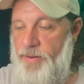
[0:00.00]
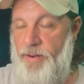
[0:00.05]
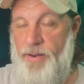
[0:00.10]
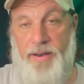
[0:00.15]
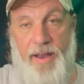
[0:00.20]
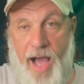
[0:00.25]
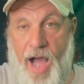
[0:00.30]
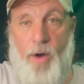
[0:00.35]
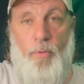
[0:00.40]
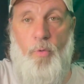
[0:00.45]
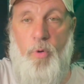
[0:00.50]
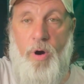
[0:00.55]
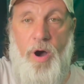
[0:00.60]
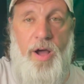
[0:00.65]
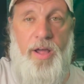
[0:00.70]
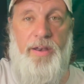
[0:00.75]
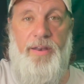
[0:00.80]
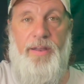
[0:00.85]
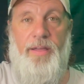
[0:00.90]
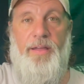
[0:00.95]
Not
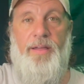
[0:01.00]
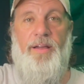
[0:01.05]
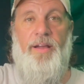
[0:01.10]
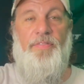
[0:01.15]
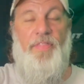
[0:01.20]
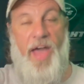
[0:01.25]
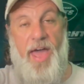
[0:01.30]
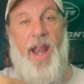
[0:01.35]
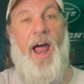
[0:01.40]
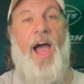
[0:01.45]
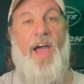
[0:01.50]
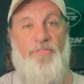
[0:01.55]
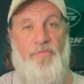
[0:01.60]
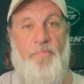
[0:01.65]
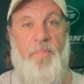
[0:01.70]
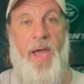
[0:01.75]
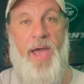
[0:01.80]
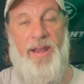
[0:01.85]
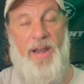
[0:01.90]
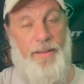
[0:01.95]
one that I've
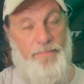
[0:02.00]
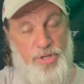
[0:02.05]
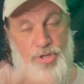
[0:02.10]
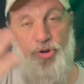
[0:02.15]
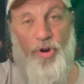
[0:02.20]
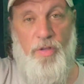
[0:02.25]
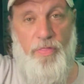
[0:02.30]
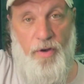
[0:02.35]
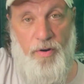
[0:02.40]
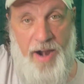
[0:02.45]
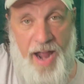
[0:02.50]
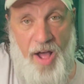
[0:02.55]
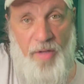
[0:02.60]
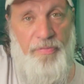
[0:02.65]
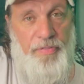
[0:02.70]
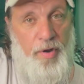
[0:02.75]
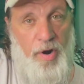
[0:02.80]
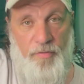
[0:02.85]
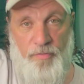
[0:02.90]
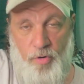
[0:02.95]
met. I'm sure they're
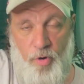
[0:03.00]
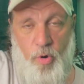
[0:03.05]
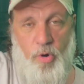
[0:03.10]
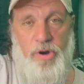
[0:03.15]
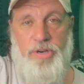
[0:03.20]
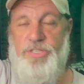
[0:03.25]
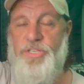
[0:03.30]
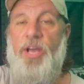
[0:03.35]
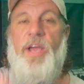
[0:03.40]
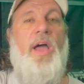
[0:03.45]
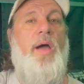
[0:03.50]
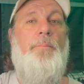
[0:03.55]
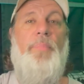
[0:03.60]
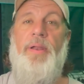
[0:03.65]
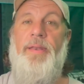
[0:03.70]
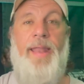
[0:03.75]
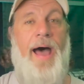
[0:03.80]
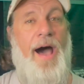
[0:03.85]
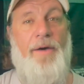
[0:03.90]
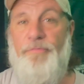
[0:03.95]
out there, of course,
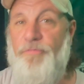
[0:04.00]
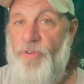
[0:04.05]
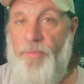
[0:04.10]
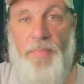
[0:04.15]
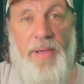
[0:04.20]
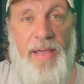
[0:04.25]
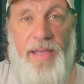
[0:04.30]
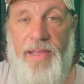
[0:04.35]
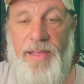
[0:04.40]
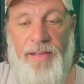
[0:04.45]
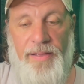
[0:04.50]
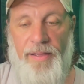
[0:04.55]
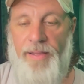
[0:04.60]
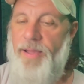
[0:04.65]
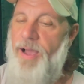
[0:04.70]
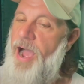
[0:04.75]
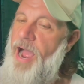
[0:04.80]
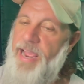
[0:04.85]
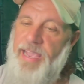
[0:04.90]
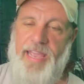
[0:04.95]
but not for me.
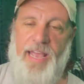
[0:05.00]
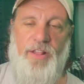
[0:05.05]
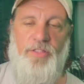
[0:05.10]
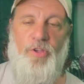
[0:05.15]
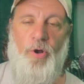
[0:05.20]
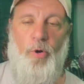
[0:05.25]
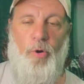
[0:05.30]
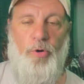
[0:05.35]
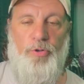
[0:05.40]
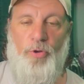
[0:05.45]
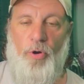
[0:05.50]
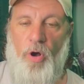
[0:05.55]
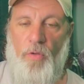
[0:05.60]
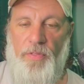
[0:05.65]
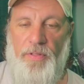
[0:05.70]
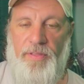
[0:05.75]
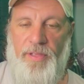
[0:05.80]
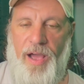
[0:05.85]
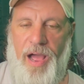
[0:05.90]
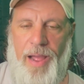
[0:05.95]
I get told all
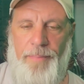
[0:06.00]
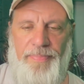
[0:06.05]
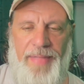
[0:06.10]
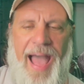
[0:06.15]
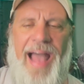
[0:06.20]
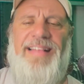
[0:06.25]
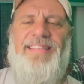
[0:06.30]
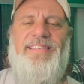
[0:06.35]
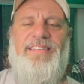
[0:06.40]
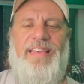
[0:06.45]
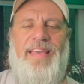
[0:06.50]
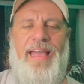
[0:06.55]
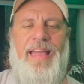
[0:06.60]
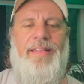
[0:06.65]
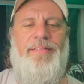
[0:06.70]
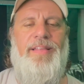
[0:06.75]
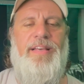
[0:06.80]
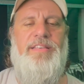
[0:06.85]
the time, that's it.